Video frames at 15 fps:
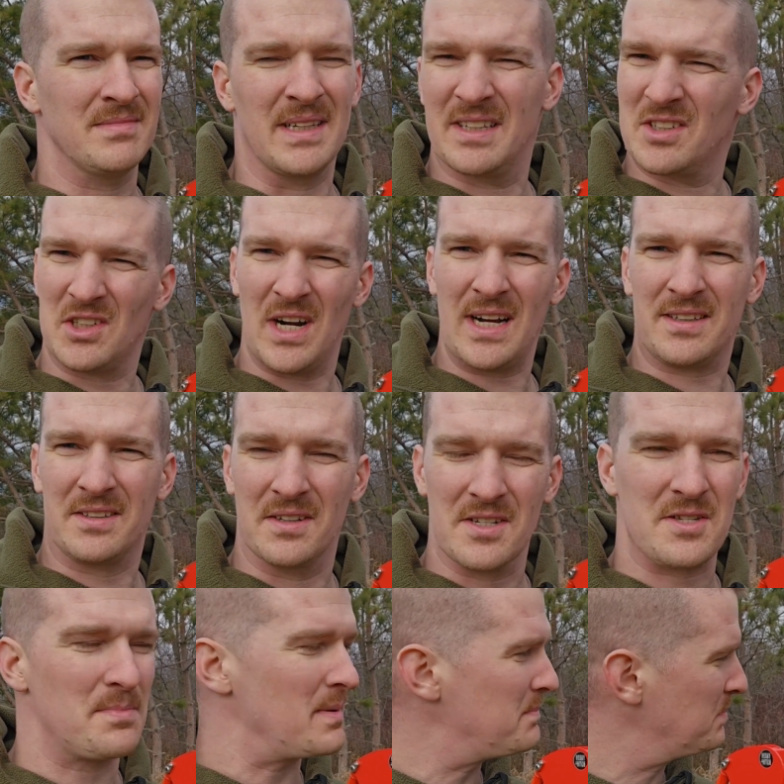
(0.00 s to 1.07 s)
in the tractor,
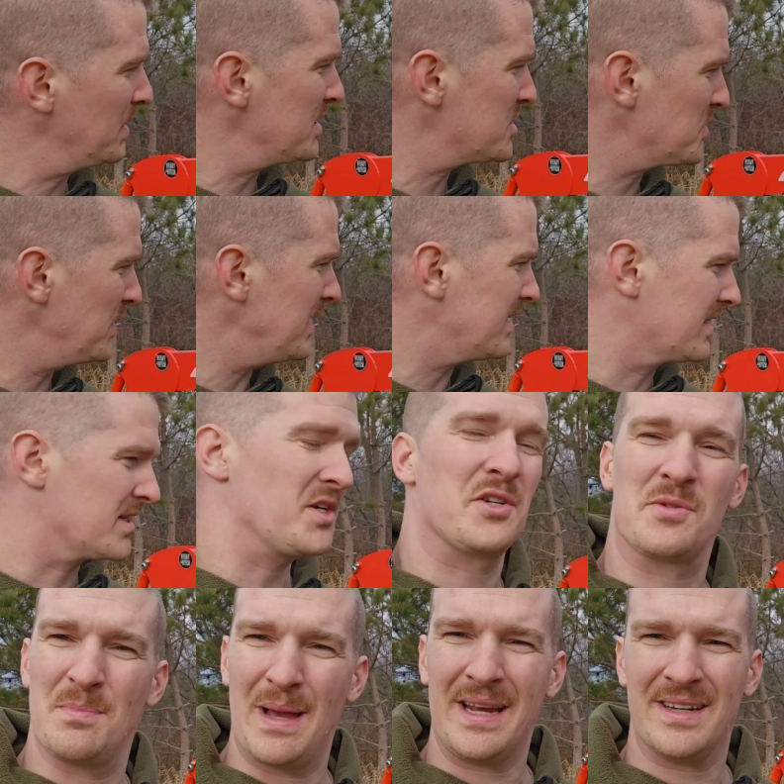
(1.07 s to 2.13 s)
this would be pretty sweet because
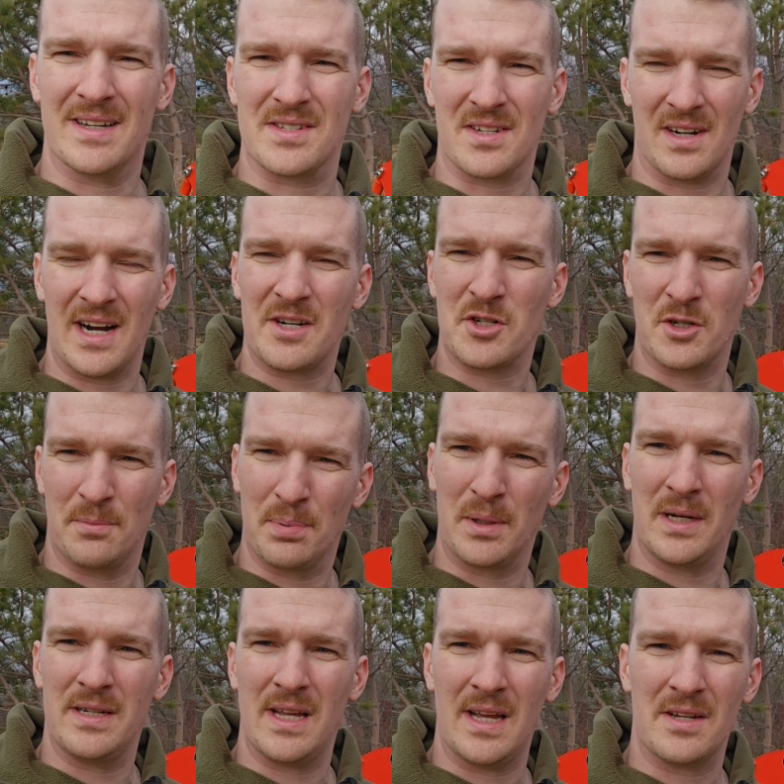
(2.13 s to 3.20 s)
those magnets are actually
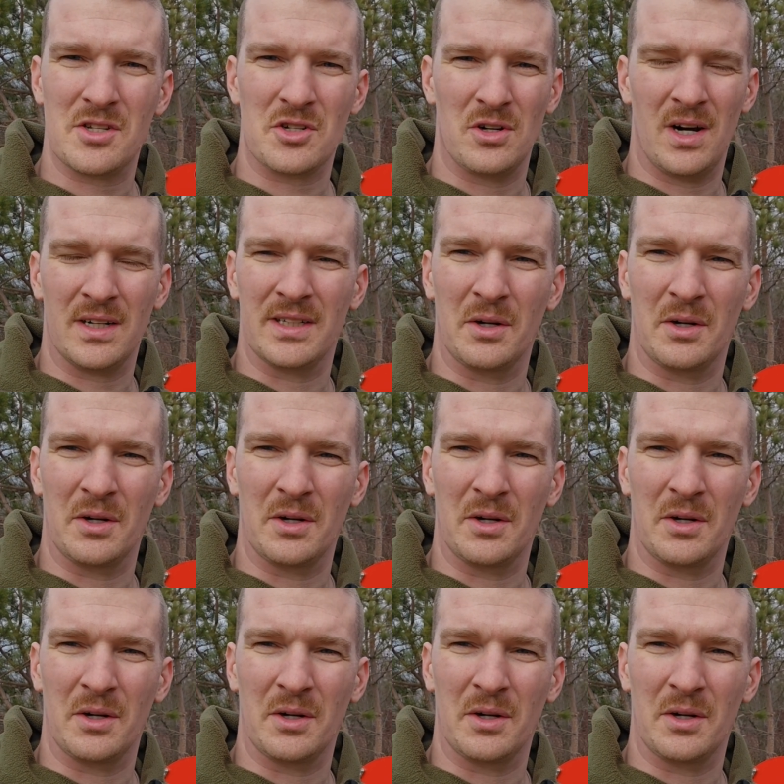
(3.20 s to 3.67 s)
pretty dang strong.